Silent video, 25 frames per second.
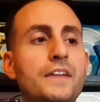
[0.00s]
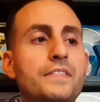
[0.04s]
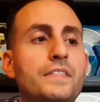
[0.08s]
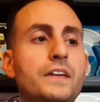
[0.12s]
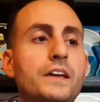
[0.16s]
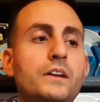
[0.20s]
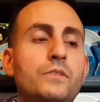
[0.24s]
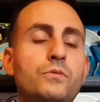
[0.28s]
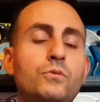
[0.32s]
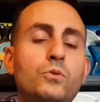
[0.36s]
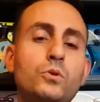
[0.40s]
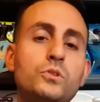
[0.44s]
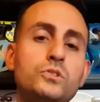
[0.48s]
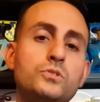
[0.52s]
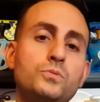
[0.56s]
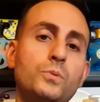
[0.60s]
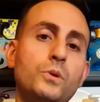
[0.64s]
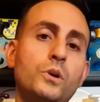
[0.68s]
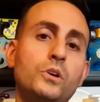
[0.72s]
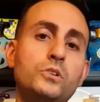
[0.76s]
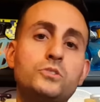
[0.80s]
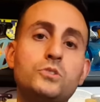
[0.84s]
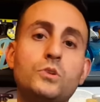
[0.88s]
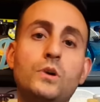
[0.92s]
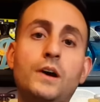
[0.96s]
And then of course
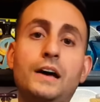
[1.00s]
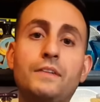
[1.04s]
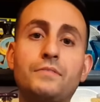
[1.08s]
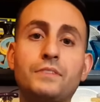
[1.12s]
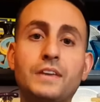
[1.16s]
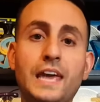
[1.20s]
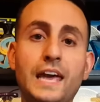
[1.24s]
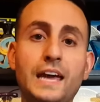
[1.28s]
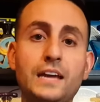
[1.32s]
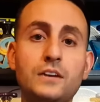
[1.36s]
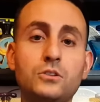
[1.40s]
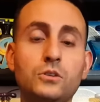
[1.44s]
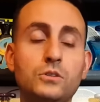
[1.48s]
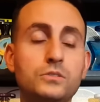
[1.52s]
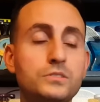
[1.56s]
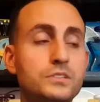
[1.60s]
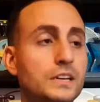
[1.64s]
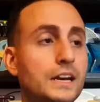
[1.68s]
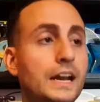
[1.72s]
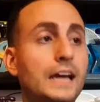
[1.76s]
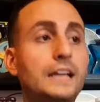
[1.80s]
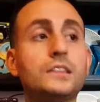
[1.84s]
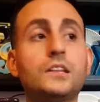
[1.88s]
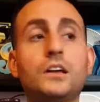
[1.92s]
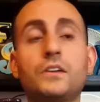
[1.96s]
we also have
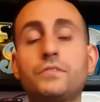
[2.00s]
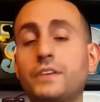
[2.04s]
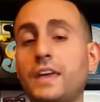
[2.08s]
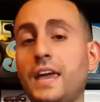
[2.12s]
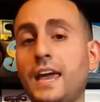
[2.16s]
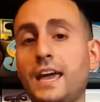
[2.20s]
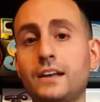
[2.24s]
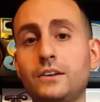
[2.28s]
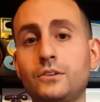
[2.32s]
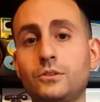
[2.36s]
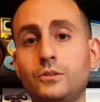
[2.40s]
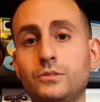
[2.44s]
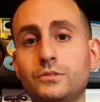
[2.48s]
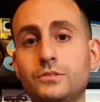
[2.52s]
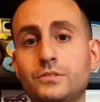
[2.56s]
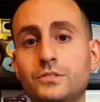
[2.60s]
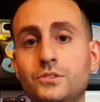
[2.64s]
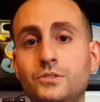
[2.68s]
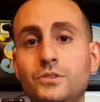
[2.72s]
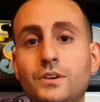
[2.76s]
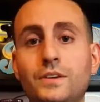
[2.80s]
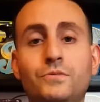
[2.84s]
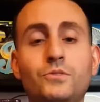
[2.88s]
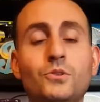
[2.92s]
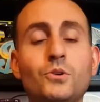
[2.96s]
candles, and I love candles.
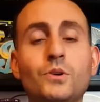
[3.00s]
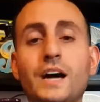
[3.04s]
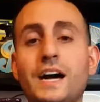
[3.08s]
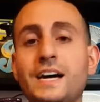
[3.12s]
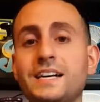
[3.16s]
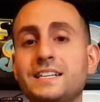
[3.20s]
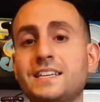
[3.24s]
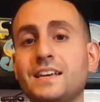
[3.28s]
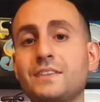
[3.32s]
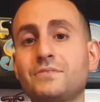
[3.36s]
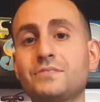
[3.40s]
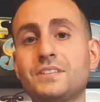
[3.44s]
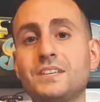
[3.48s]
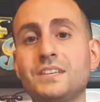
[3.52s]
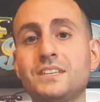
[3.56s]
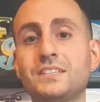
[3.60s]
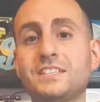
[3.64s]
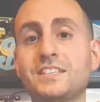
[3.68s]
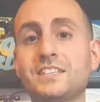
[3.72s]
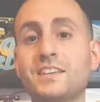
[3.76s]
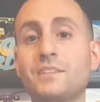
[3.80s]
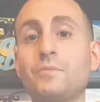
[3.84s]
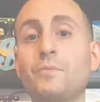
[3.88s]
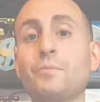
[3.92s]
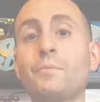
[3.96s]
You, if you guys have
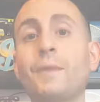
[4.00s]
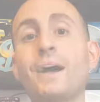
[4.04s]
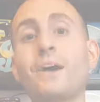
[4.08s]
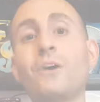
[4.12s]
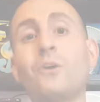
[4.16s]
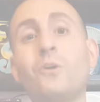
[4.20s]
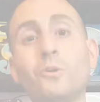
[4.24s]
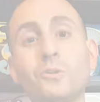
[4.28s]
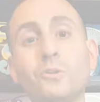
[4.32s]
seen some of my